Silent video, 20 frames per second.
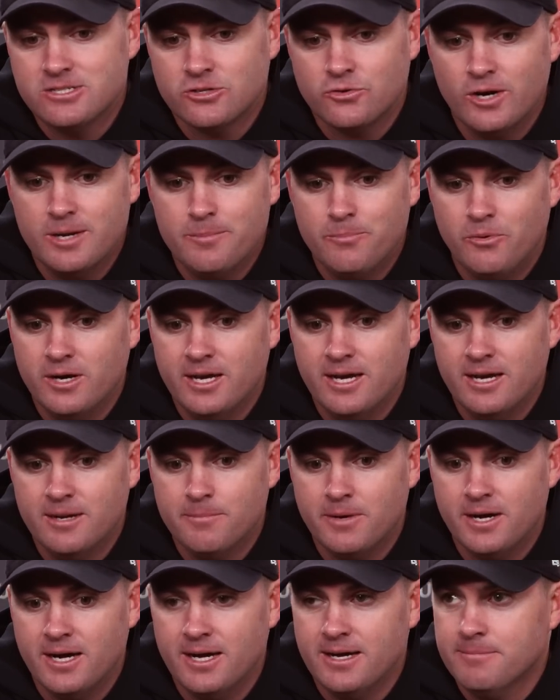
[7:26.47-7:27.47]
a great plan
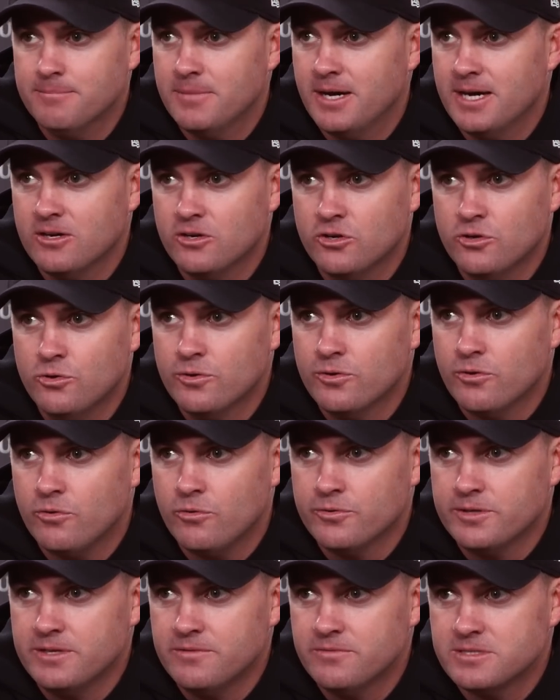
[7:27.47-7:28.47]
by Lou and the
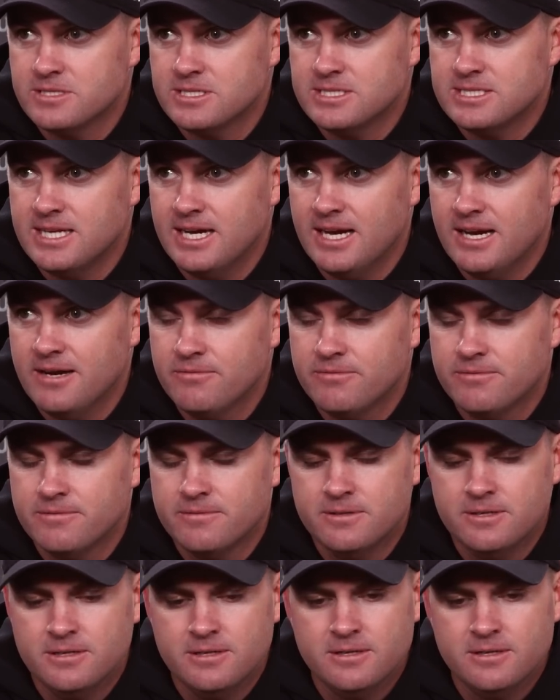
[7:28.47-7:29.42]
whole defensive staff.